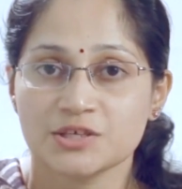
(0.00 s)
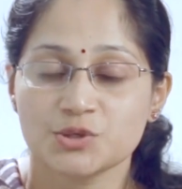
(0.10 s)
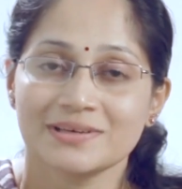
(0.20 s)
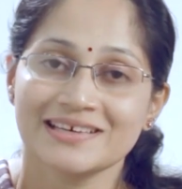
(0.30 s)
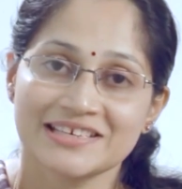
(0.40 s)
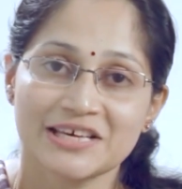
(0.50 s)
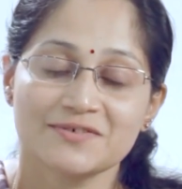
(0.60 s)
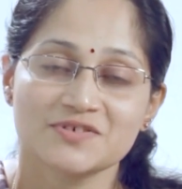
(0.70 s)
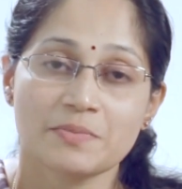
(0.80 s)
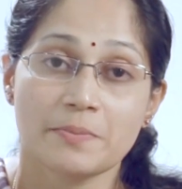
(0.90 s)
Actually, it
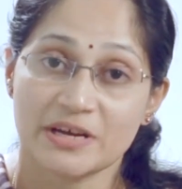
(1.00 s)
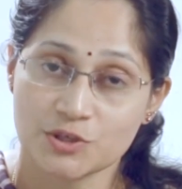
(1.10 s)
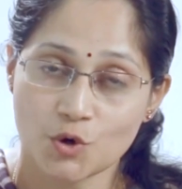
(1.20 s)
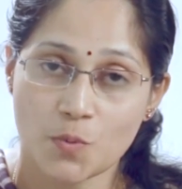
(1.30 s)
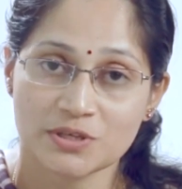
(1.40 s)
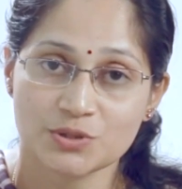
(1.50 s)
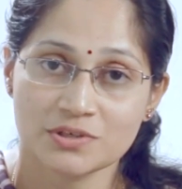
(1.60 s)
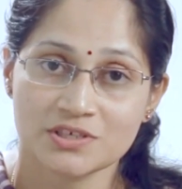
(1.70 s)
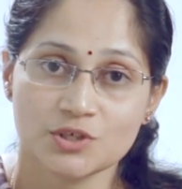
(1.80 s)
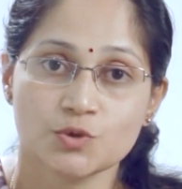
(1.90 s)
gives them a better
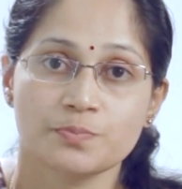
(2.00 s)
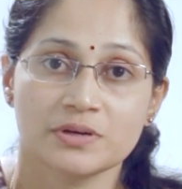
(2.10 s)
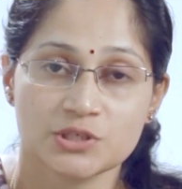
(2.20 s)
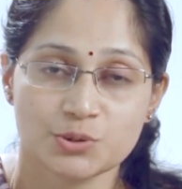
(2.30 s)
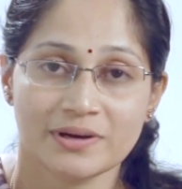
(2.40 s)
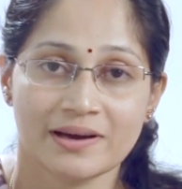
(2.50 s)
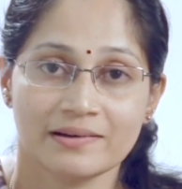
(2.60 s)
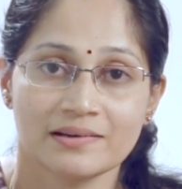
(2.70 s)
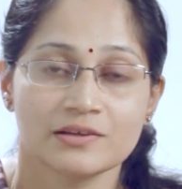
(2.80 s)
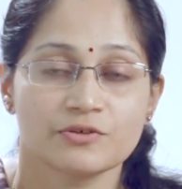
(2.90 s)
opportunity to pursue a
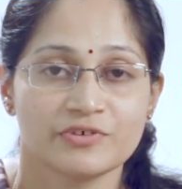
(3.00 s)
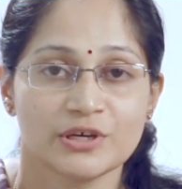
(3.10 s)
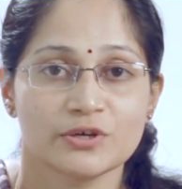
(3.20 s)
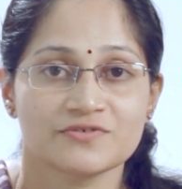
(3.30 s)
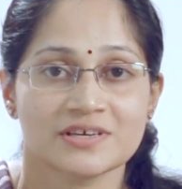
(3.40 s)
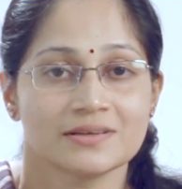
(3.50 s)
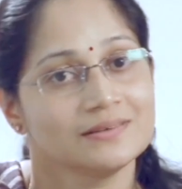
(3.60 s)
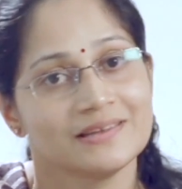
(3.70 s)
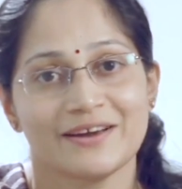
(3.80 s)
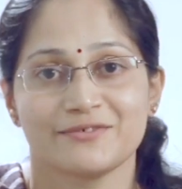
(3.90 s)
career in the field of
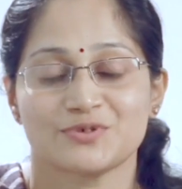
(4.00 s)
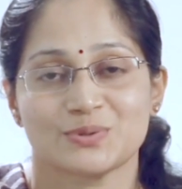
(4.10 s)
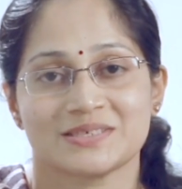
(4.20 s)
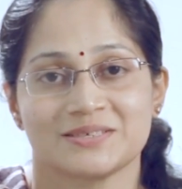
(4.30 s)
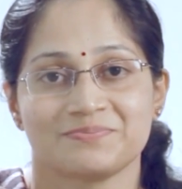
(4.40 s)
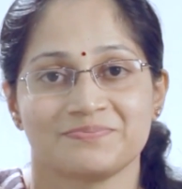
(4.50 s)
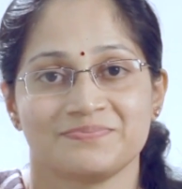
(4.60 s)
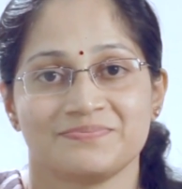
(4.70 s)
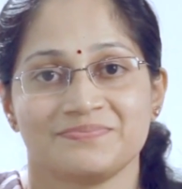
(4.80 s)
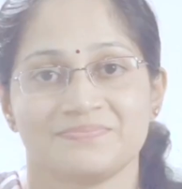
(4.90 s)
study they have
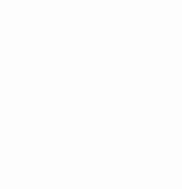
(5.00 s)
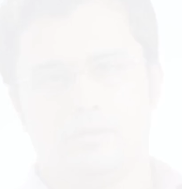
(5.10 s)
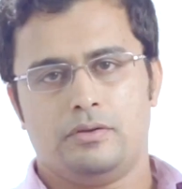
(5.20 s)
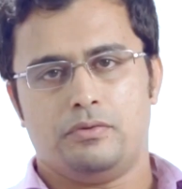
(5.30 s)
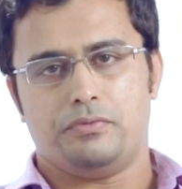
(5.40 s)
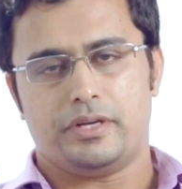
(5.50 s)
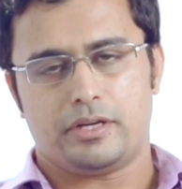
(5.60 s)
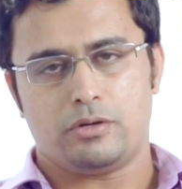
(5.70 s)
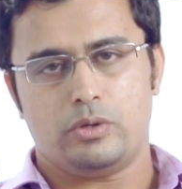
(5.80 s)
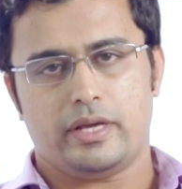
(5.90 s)
chosen. We
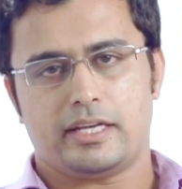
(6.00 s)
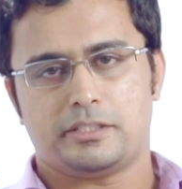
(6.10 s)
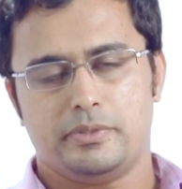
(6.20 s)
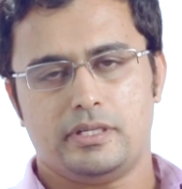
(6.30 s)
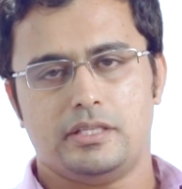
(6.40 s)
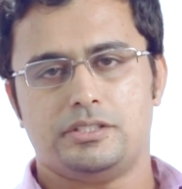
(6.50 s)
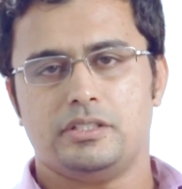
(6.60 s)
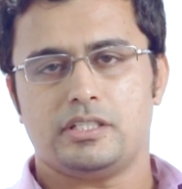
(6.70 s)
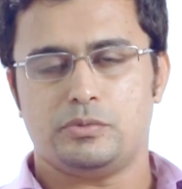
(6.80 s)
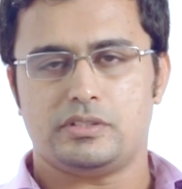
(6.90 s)
recruit expert
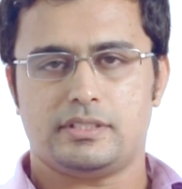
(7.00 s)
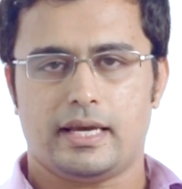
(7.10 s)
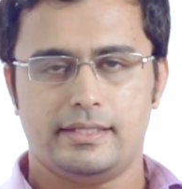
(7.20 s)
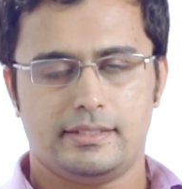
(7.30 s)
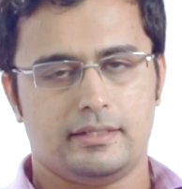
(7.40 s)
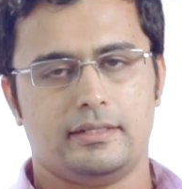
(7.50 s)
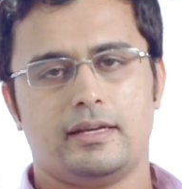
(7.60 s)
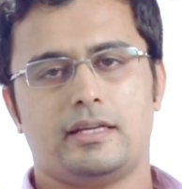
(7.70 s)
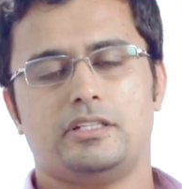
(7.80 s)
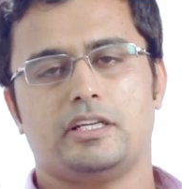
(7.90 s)
engineers with site and
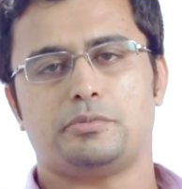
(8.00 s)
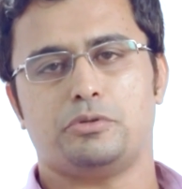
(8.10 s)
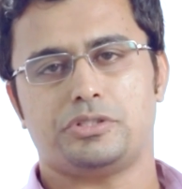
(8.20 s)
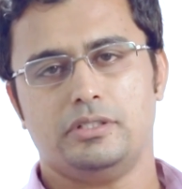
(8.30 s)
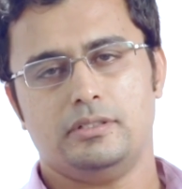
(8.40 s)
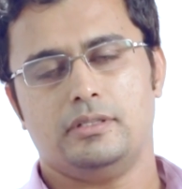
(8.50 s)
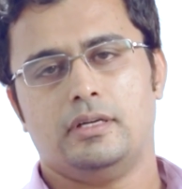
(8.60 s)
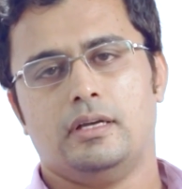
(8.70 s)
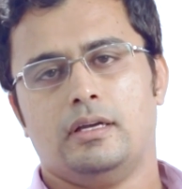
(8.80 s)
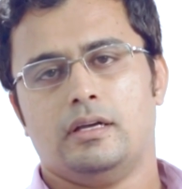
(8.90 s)
international exposure.
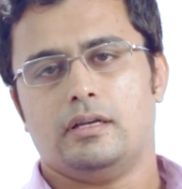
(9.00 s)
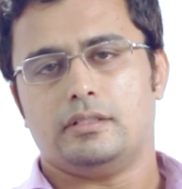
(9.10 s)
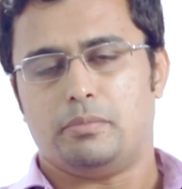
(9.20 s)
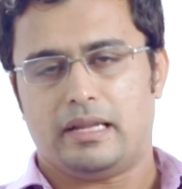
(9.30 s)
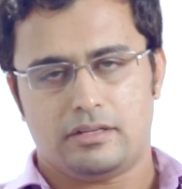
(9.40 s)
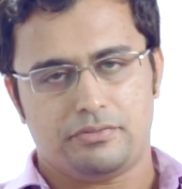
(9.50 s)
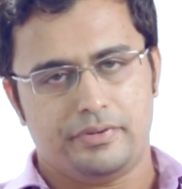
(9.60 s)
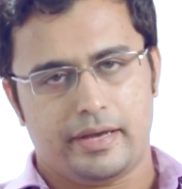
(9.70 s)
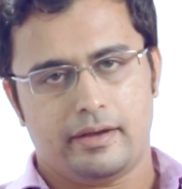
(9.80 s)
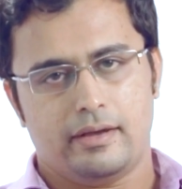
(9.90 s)
The blend of
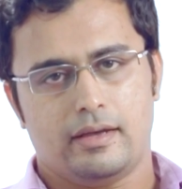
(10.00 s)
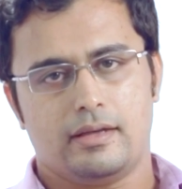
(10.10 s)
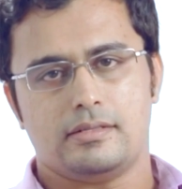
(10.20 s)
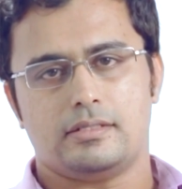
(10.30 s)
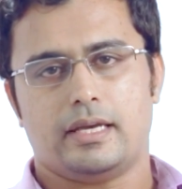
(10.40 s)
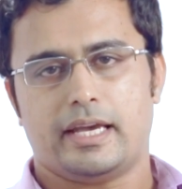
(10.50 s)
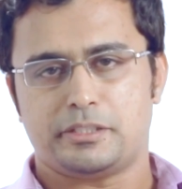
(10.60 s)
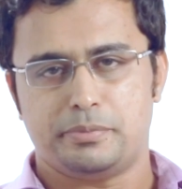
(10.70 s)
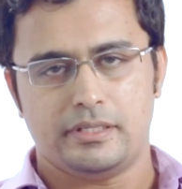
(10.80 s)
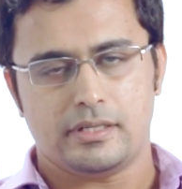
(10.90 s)
young and
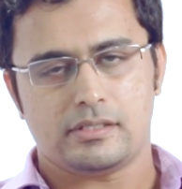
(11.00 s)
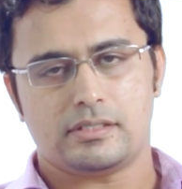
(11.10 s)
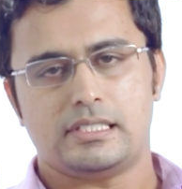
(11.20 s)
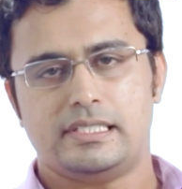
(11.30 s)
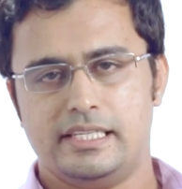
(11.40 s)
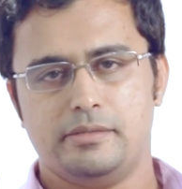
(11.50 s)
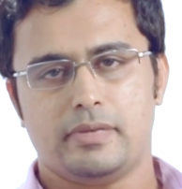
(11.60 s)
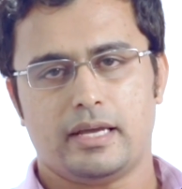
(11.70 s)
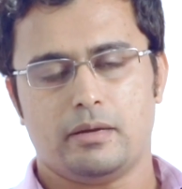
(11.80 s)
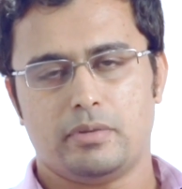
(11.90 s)
experienced team
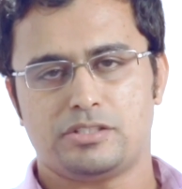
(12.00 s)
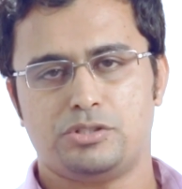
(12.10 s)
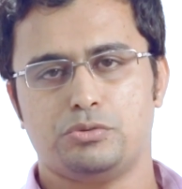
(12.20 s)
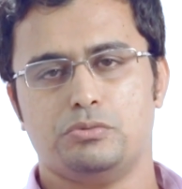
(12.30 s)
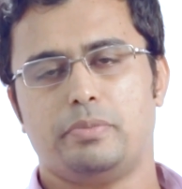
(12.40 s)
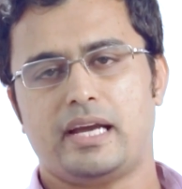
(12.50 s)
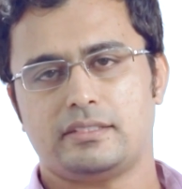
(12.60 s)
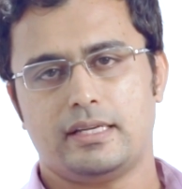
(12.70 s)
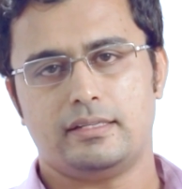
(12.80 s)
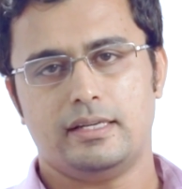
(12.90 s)
enable us to
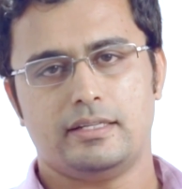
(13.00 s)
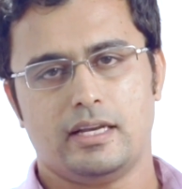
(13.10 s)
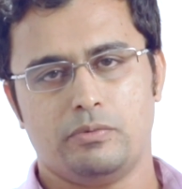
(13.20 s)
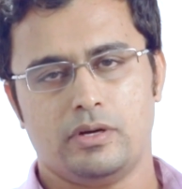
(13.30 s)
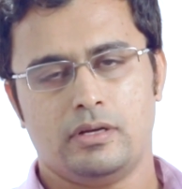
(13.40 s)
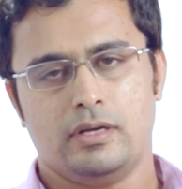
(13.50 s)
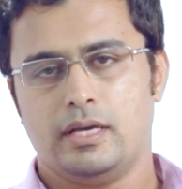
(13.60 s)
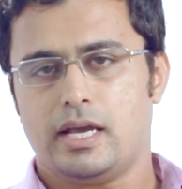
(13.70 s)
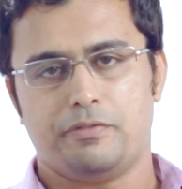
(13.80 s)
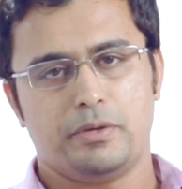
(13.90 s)
passionately deliver
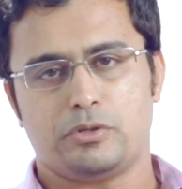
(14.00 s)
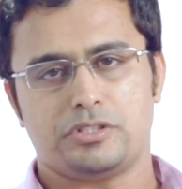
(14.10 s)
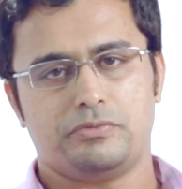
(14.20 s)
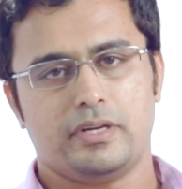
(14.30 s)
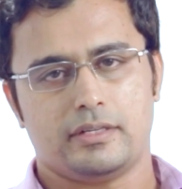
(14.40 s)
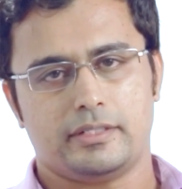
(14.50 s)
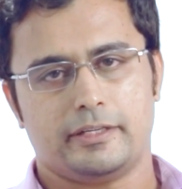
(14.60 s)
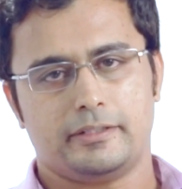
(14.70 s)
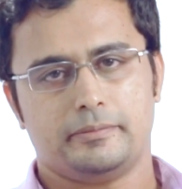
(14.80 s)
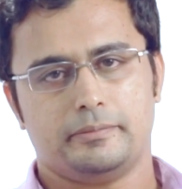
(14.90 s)
every project we
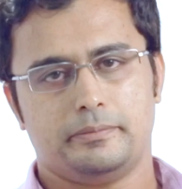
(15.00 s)
undertake.